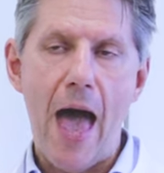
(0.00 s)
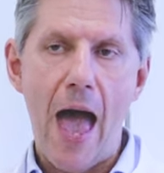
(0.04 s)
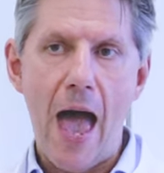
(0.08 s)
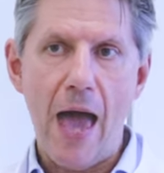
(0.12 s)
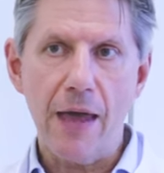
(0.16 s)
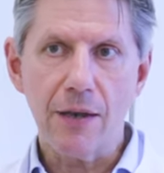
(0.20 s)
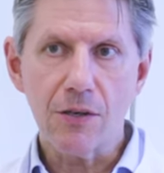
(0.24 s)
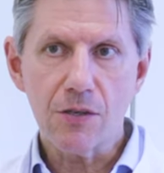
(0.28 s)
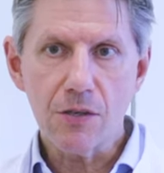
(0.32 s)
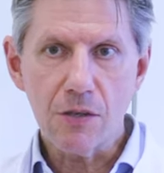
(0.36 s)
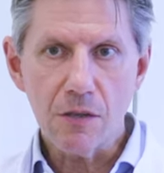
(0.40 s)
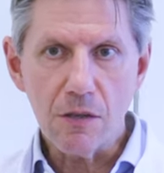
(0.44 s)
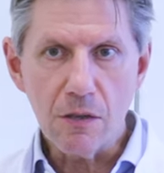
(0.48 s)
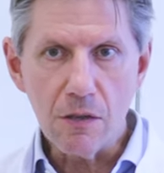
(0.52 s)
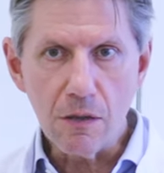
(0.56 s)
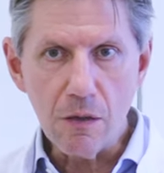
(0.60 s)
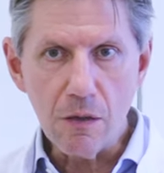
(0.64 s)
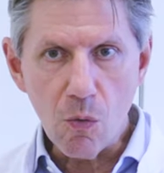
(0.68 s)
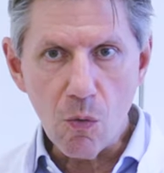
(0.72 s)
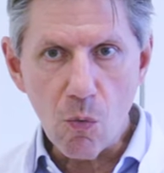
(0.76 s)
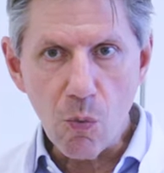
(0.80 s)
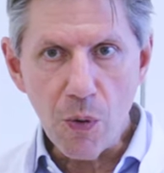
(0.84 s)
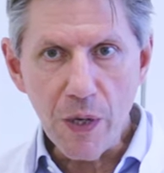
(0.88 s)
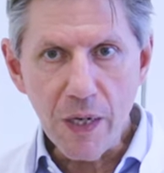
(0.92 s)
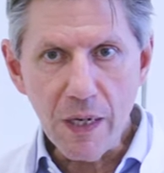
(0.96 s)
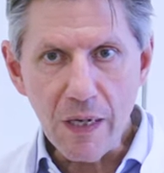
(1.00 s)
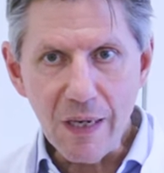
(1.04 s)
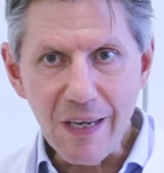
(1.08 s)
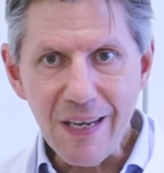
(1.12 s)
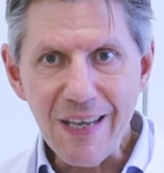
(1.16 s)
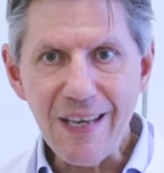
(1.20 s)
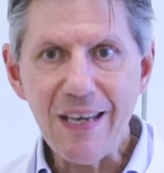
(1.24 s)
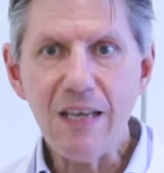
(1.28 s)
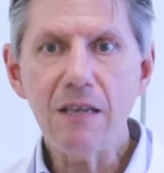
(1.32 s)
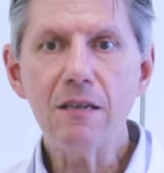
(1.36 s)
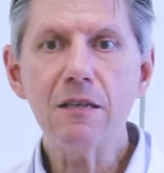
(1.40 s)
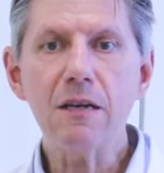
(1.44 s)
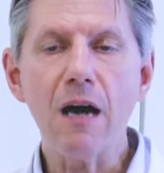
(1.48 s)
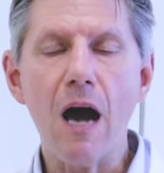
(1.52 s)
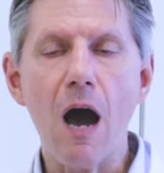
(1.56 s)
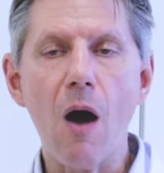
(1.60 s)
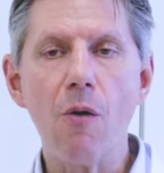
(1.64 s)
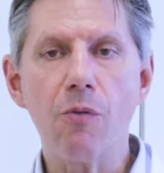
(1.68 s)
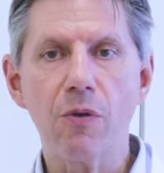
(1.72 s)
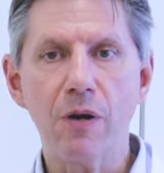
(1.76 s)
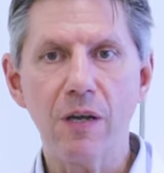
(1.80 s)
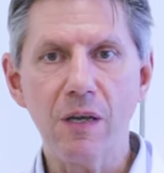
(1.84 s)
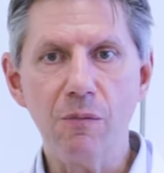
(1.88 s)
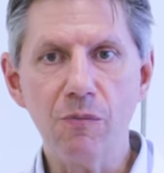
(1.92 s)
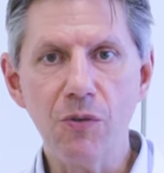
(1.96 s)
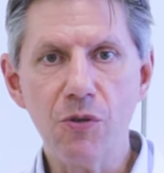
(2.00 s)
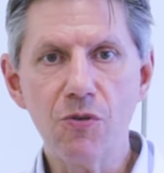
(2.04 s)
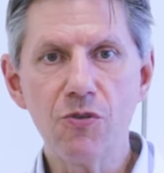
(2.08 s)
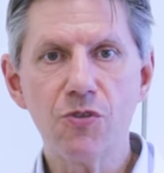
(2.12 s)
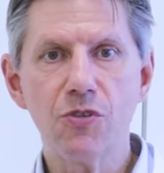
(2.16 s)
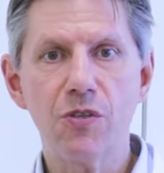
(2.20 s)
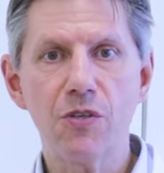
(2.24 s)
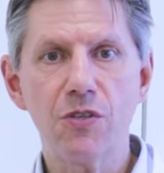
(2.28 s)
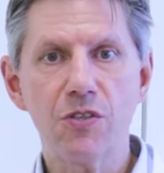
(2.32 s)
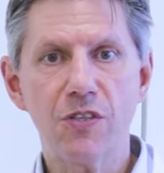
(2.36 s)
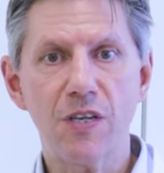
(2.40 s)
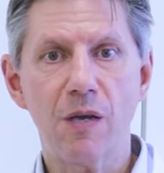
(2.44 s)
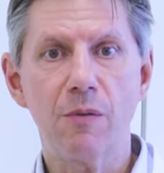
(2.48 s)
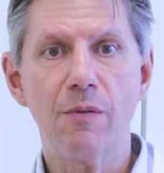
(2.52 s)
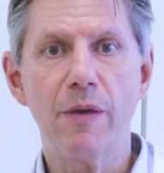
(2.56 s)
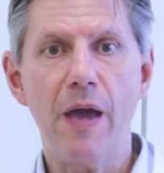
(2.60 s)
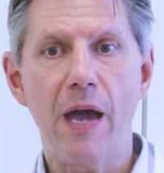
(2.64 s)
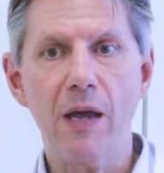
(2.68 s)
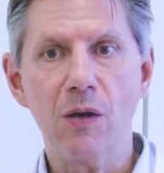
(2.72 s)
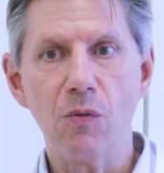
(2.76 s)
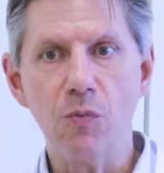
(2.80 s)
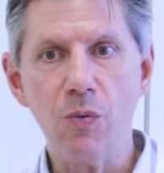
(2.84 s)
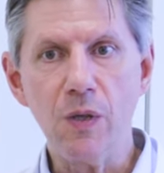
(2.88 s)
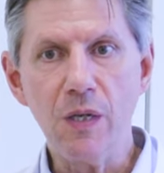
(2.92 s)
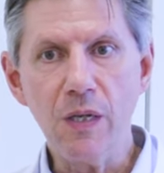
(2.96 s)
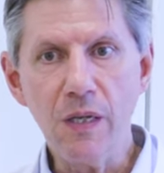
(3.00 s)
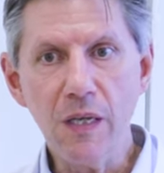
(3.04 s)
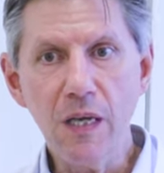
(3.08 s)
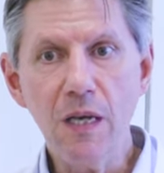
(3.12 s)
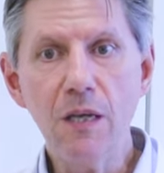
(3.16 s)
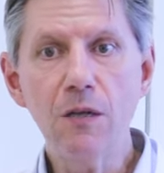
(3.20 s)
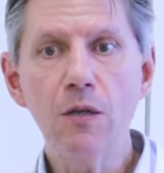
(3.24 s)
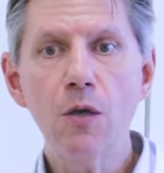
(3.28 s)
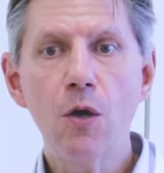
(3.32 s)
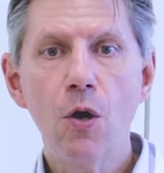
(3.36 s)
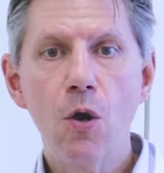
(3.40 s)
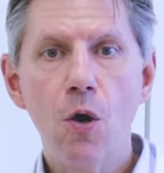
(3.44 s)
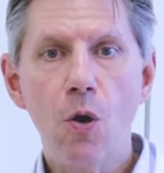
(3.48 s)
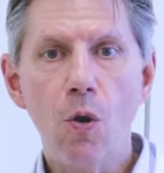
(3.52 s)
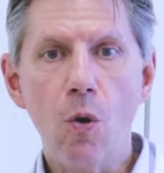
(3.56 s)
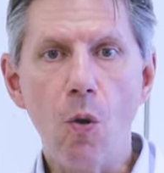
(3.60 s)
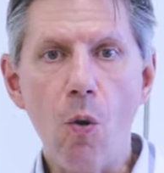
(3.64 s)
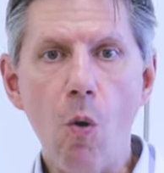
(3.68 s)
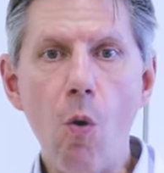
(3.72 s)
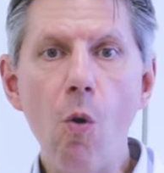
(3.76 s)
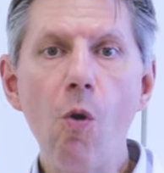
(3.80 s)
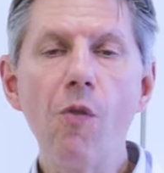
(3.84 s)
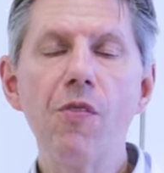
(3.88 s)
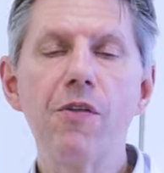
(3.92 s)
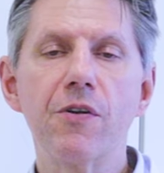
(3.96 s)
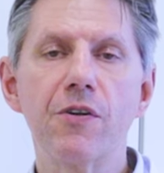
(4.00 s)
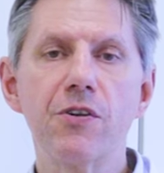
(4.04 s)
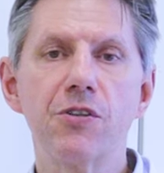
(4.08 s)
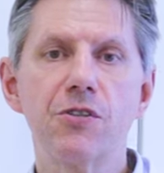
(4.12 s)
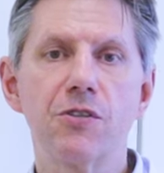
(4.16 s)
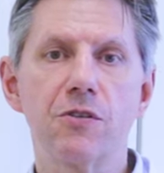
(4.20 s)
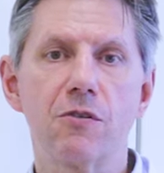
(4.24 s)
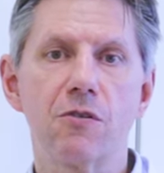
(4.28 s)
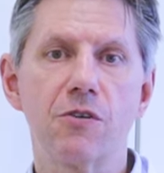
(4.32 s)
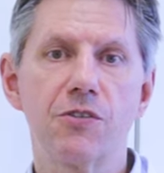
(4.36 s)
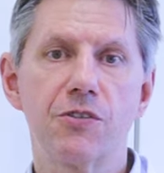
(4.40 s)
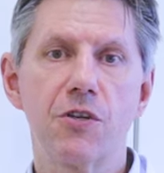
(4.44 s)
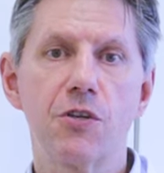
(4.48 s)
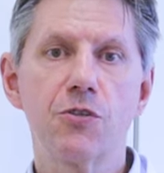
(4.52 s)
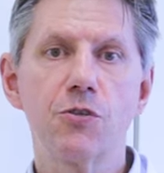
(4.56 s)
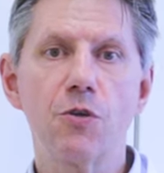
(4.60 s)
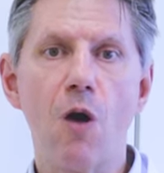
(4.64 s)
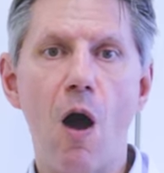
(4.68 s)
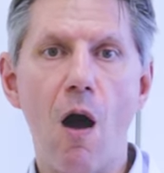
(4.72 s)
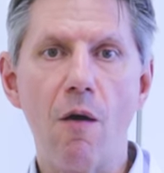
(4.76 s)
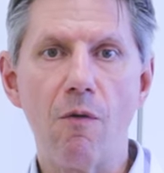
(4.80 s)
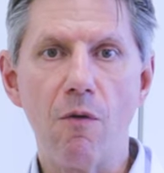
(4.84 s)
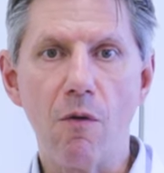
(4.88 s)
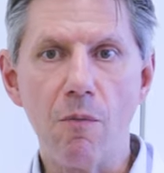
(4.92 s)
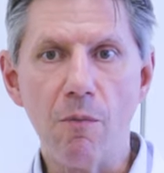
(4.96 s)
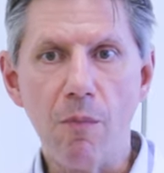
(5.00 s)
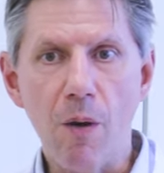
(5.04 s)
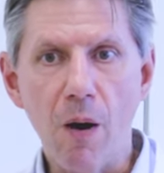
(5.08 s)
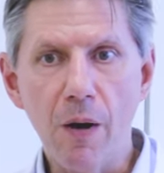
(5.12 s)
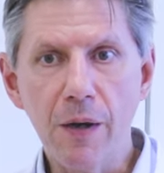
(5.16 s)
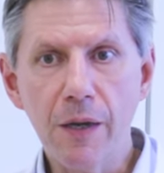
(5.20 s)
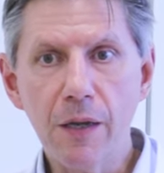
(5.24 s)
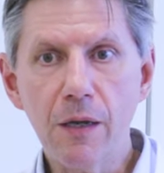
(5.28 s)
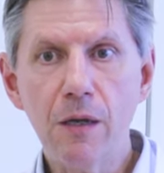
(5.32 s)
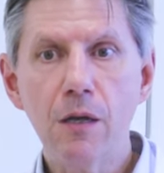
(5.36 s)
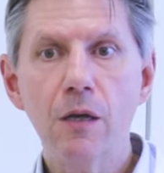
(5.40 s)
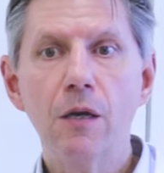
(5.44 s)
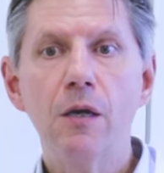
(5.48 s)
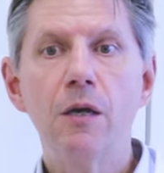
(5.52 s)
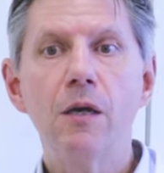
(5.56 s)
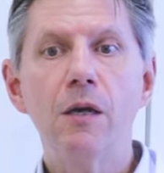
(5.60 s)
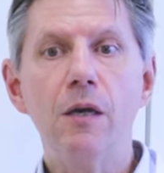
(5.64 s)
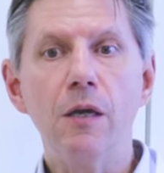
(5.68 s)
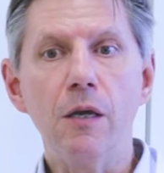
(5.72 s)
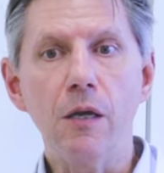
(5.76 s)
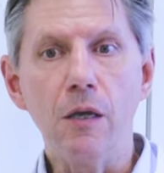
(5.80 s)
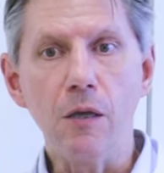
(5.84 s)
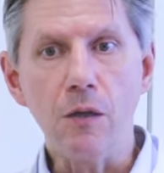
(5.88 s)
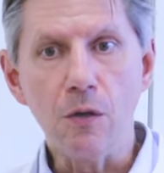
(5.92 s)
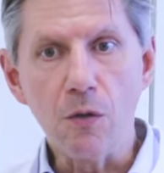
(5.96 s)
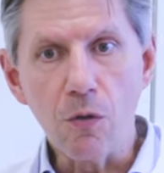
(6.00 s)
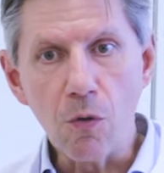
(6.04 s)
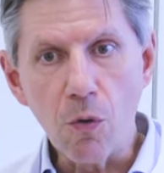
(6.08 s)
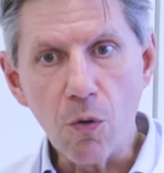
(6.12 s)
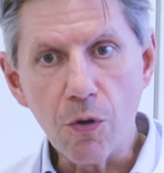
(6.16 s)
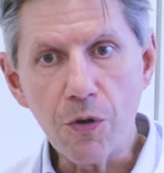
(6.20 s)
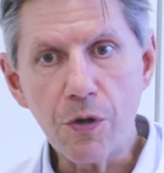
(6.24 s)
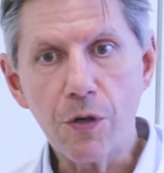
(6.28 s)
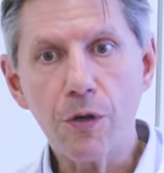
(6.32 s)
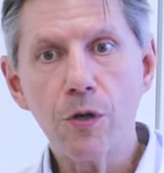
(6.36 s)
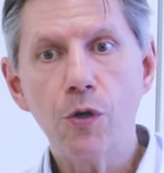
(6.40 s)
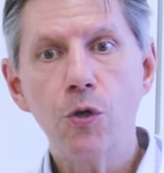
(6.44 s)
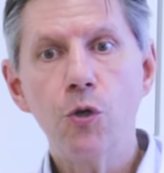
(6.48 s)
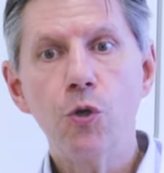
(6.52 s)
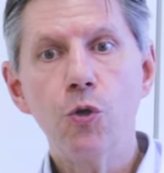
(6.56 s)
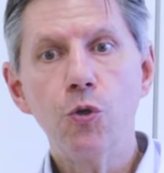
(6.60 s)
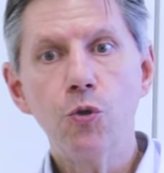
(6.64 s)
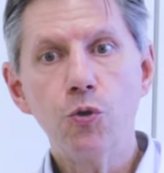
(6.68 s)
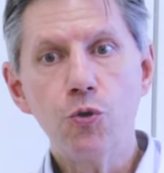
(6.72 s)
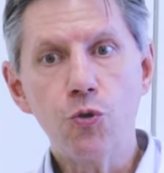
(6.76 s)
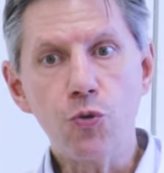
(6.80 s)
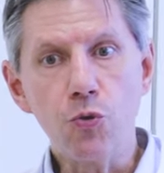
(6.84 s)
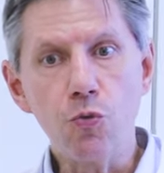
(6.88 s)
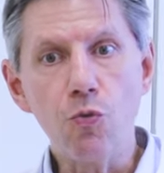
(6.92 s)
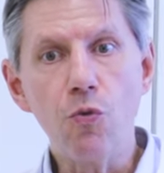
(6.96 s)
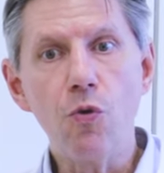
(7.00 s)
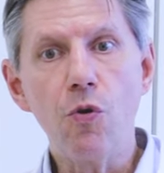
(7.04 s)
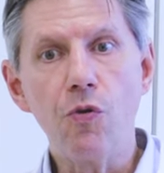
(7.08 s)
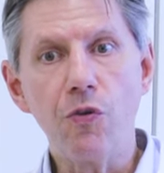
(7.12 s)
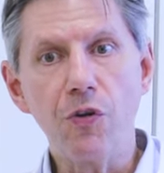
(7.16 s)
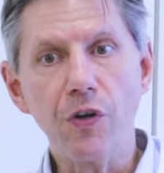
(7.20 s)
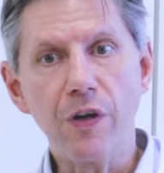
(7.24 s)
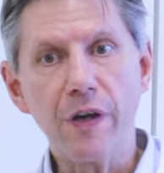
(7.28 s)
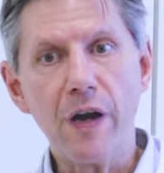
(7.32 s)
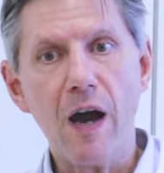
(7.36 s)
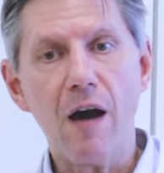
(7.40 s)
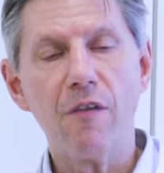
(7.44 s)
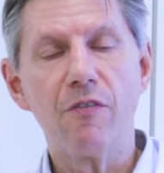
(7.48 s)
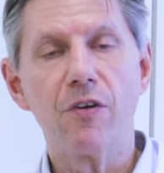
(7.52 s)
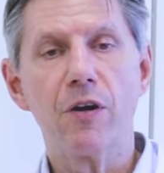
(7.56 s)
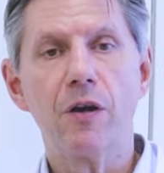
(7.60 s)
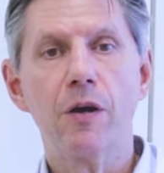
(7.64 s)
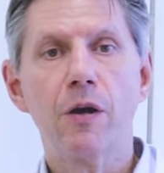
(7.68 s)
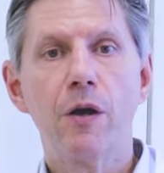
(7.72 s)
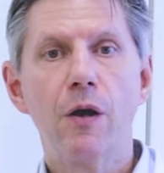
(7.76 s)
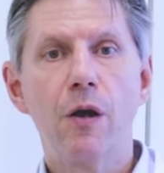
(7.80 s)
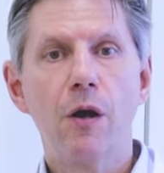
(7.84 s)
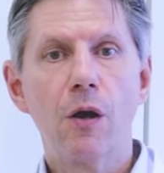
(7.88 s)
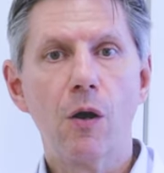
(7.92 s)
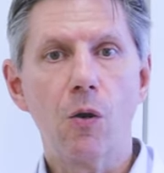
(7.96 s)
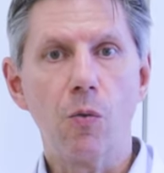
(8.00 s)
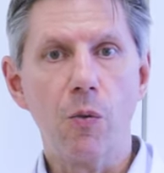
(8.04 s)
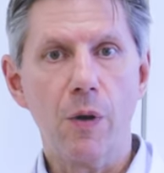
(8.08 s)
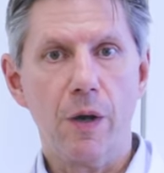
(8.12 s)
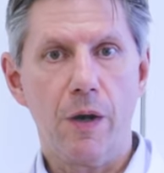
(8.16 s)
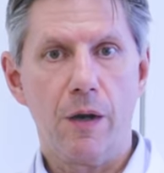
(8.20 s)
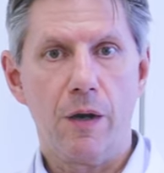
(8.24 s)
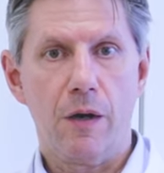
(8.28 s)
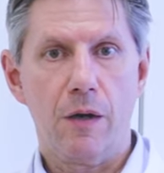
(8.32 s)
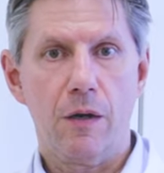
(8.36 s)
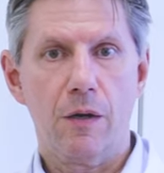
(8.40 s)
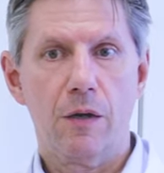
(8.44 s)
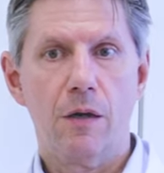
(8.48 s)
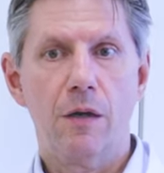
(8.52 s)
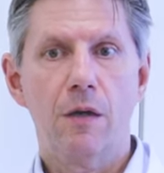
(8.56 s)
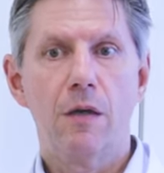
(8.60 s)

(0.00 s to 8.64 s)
And we need our immune system and we need all the resources of our body in order to recover quicker.